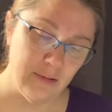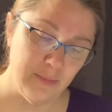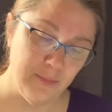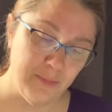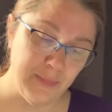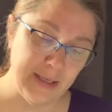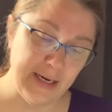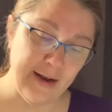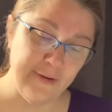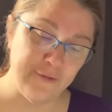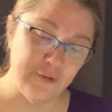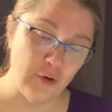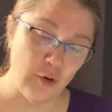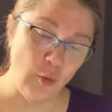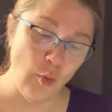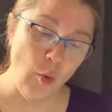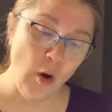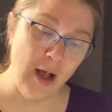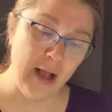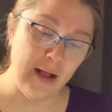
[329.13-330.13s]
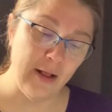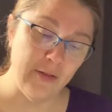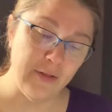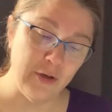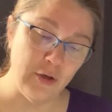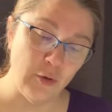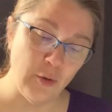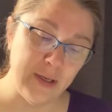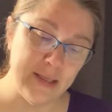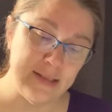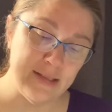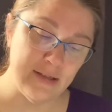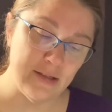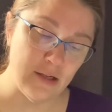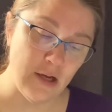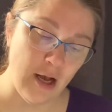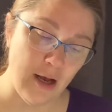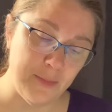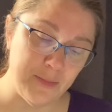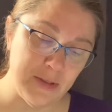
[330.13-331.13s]
but after a while the noise
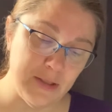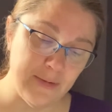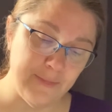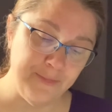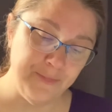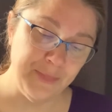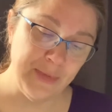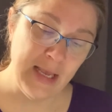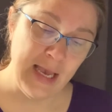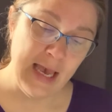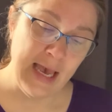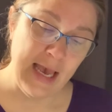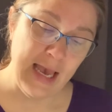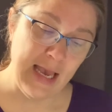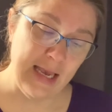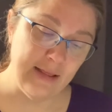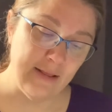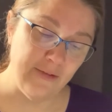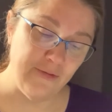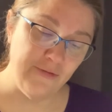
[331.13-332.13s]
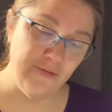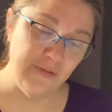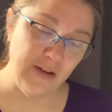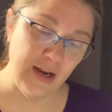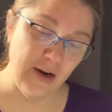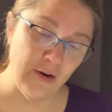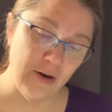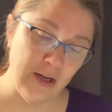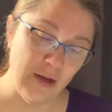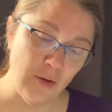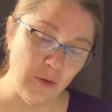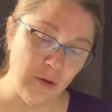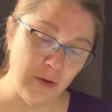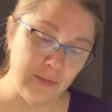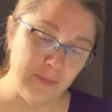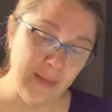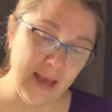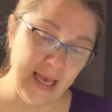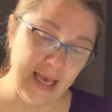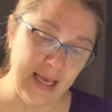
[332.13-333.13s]
stopped, and the very old
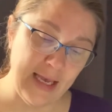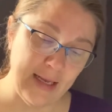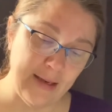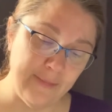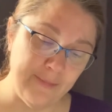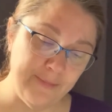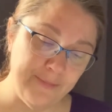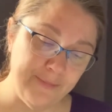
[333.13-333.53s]
man